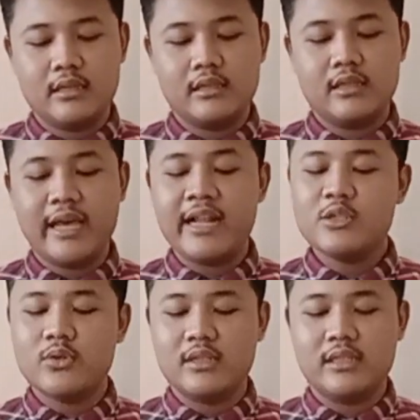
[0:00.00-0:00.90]
The
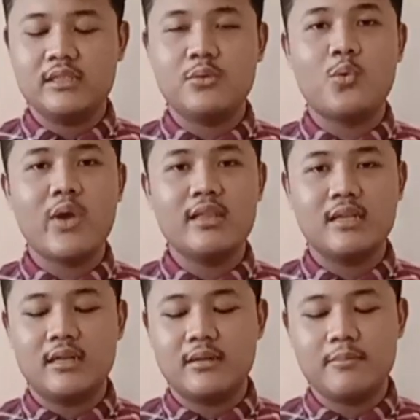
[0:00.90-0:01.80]
answer is
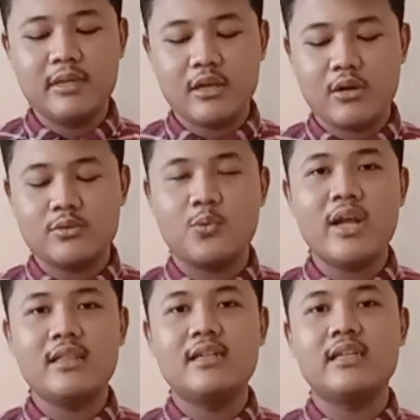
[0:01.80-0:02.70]
written, because
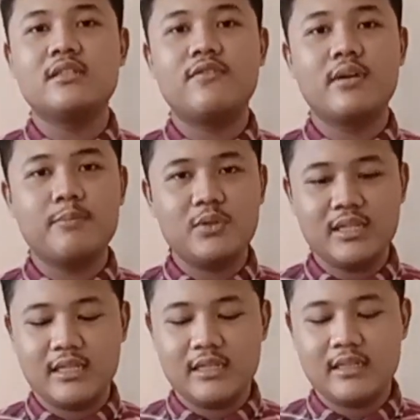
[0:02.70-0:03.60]
written is verb
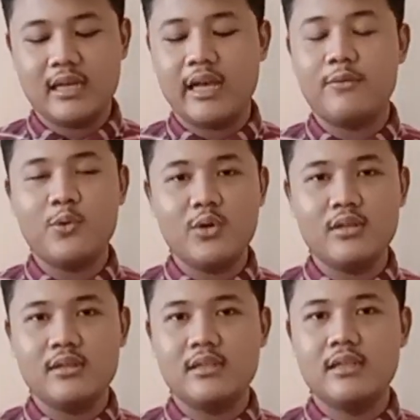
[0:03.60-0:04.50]
3 and
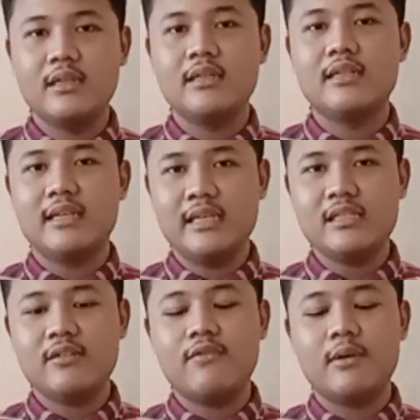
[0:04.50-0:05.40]
wrote
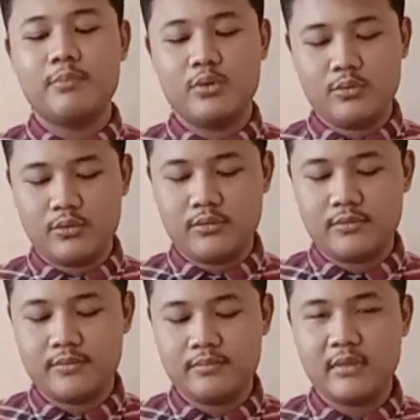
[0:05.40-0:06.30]
is verb 2.
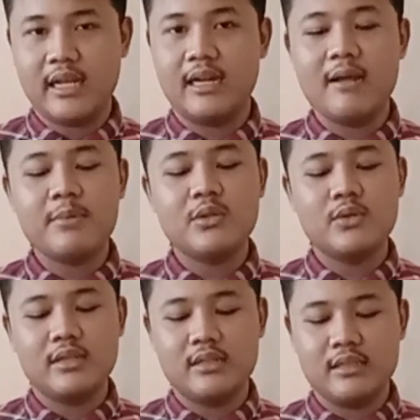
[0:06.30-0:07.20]
And number
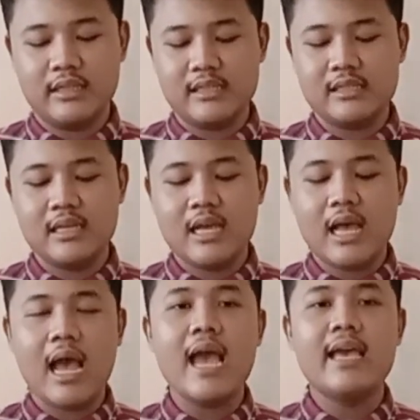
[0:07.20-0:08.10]
3 is
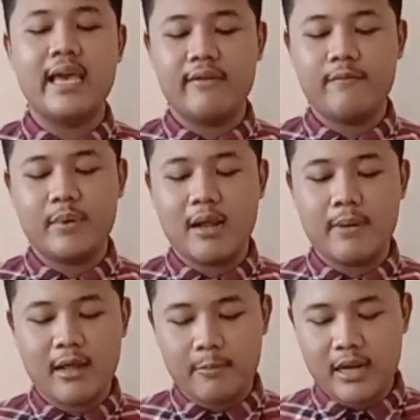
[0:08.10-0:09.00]
I have blah
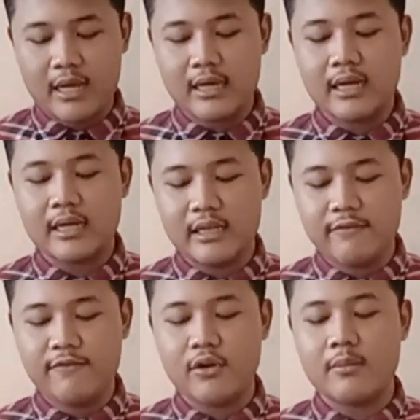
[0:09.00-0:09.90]
blah blah a
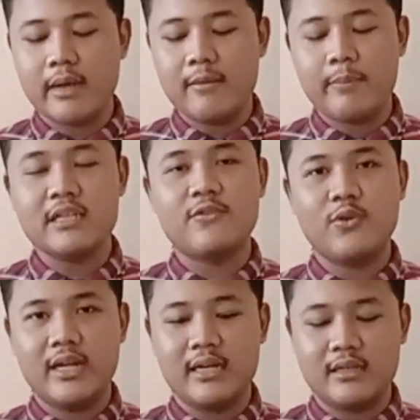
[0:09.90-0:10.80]
gift for my best
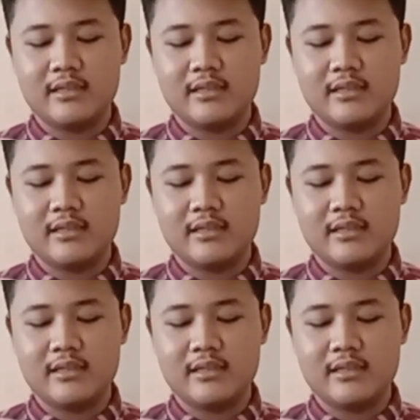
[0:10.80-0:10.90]
friend.